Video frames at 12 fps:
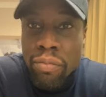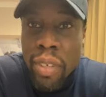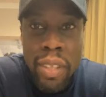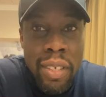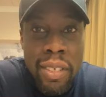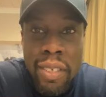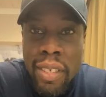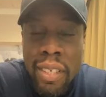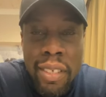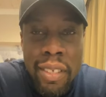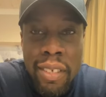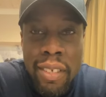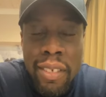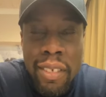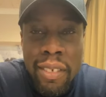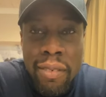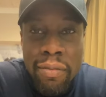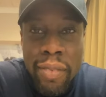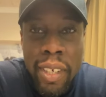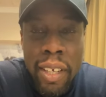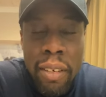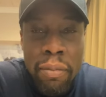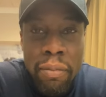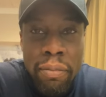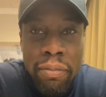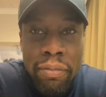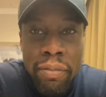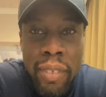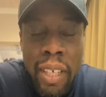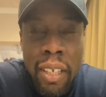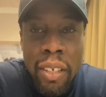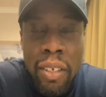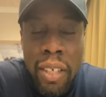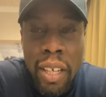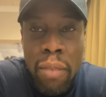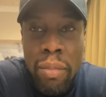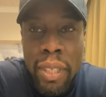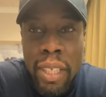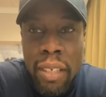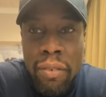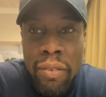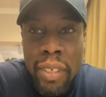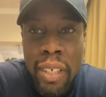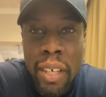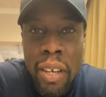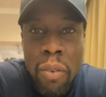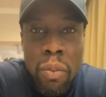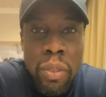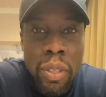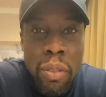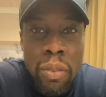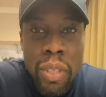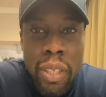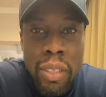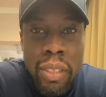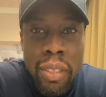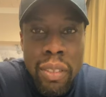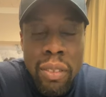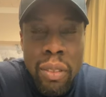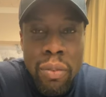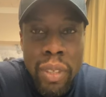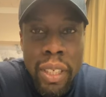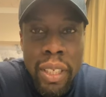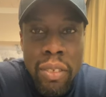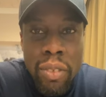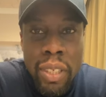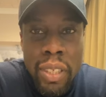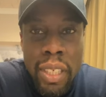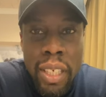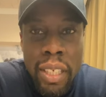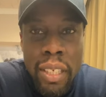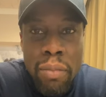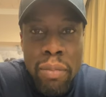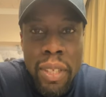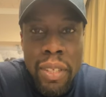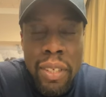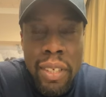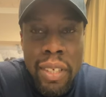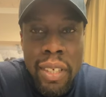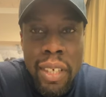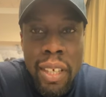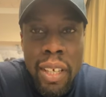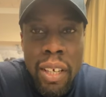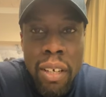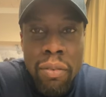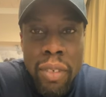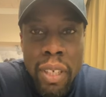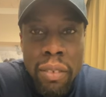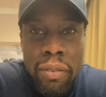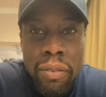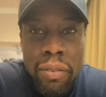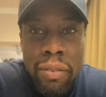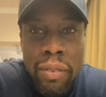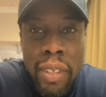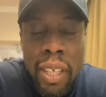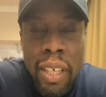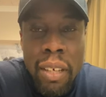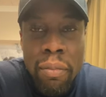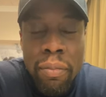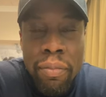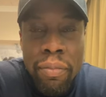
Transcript: brothers, sisters, um, and God, I believe, will use us to really translate his message of love. Um,